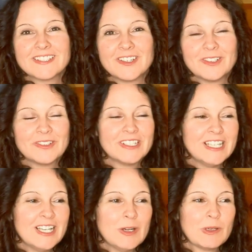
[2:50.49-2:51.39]
So
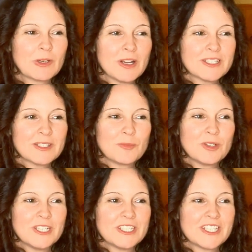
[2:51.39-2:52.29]
we crossed the
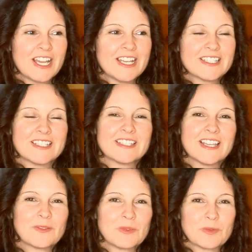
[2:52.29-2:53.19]
bridge as the
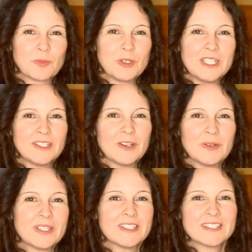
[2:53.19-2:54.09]
sun was pretty
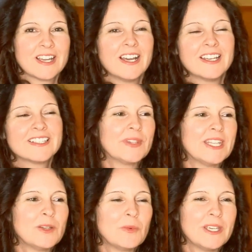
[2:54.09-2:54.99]
low in the skies,
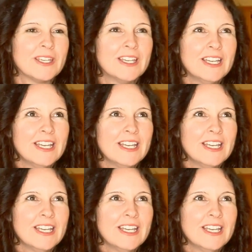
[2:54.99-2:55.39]
and then we